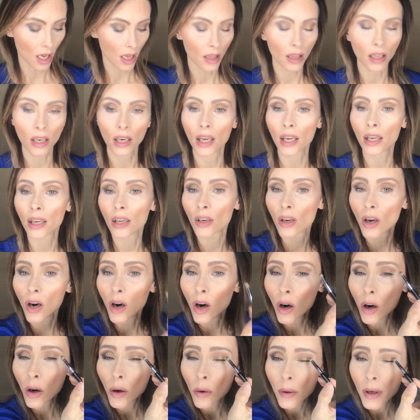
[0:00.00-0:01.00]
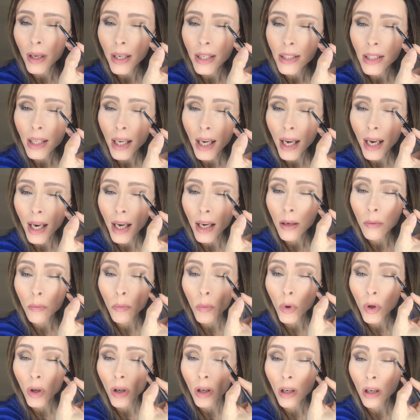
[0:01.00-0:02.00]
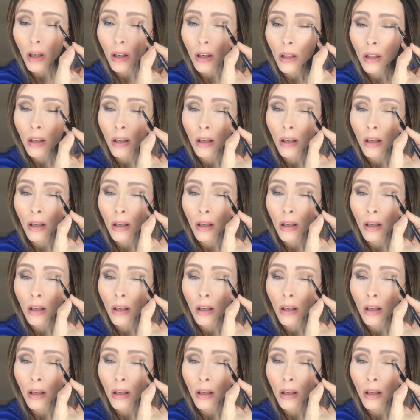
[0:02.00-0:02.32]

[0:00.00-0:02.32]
and then I can always add more.